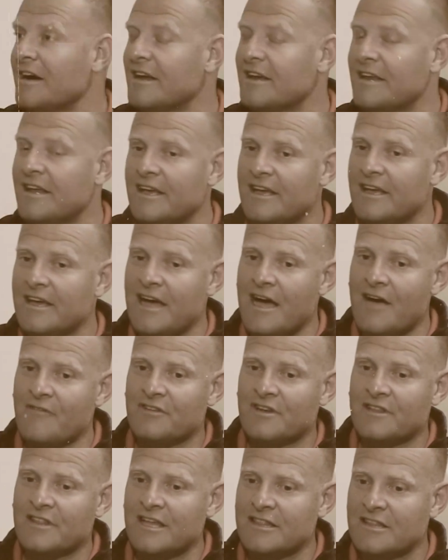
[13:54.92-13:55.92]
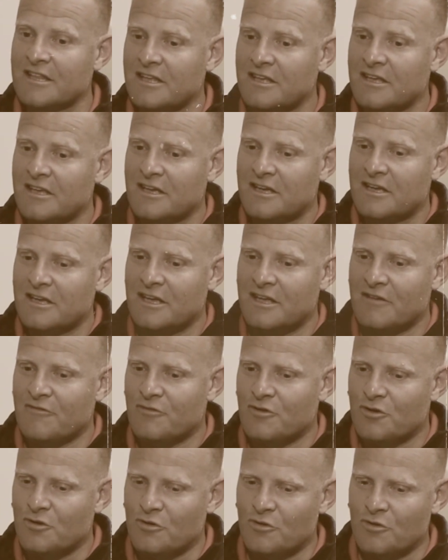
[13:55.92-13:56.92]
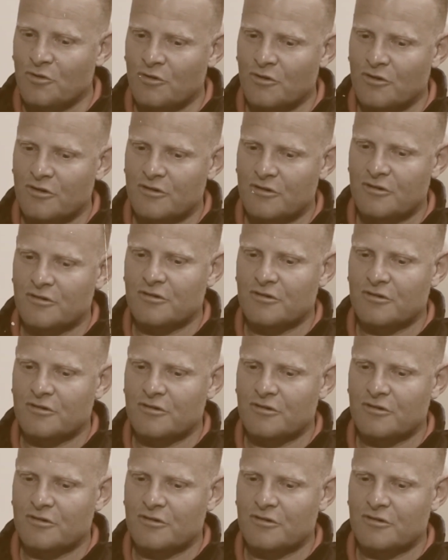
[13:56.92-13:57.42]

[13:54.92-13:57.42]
and uh, after that, if you